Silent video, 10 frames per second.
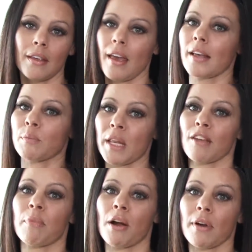as many
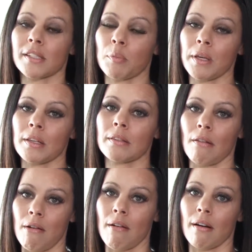of my recipes
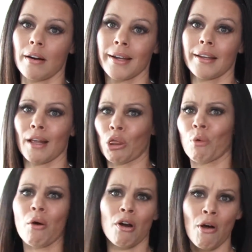are, you
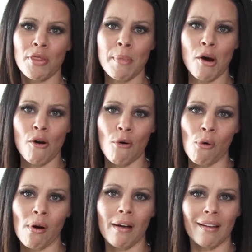throw it all in the
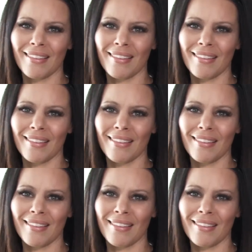bowl.